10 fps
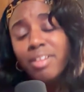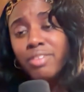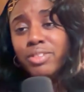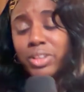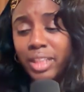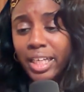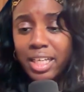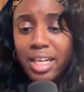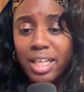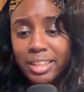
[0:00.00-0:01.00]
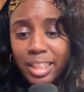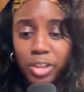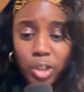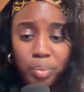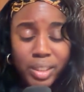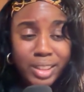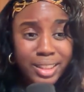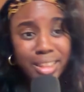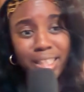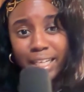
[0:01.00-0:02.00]
if you're like a non-technical
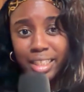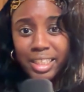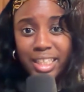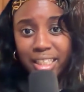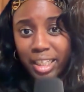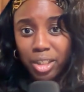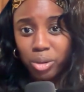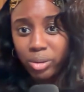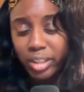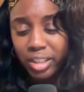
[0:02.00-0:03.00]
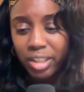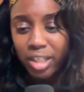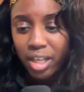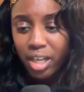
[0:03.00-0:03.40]
person and you need like a quick